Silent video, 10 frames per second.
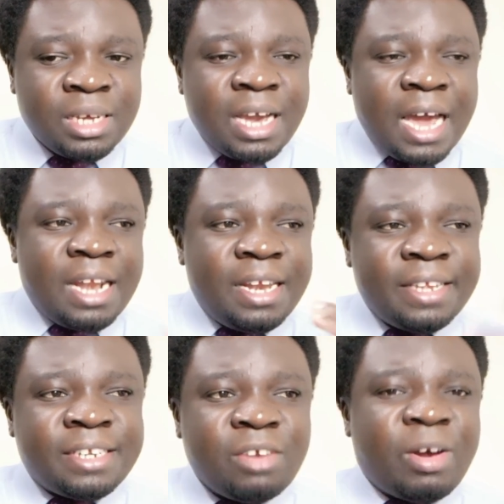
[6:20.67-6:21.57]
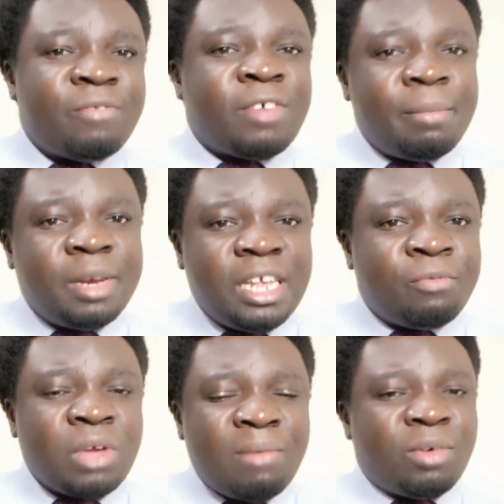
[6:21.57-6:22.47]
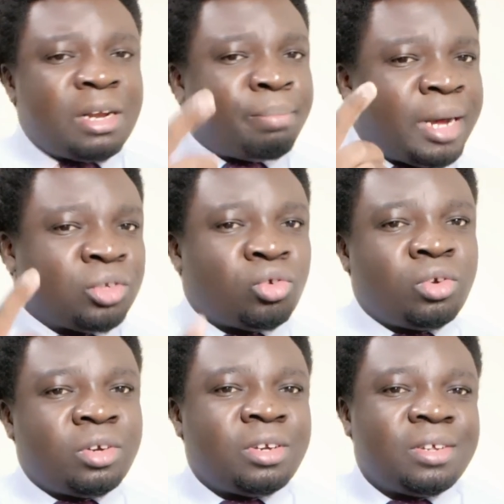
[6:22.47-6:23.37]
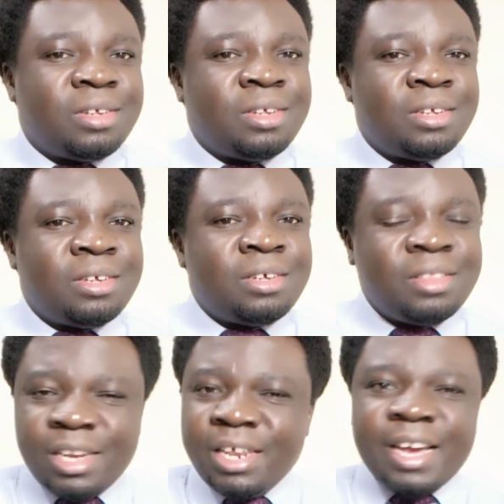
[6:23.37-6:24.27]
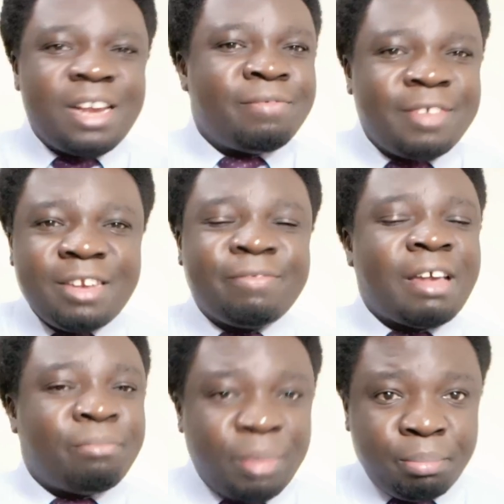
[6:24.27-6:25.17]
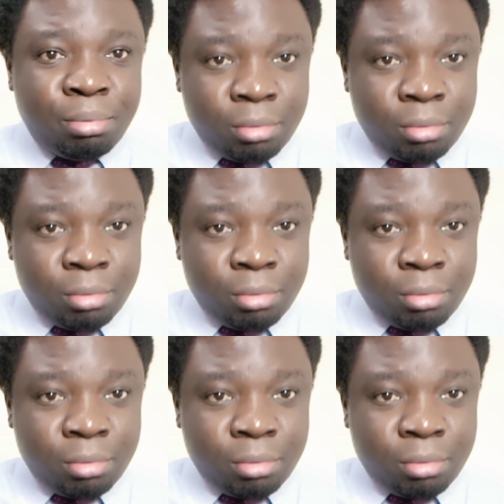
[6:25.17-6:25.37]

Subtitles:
At least in one family, if you have one person, then you can feed five people.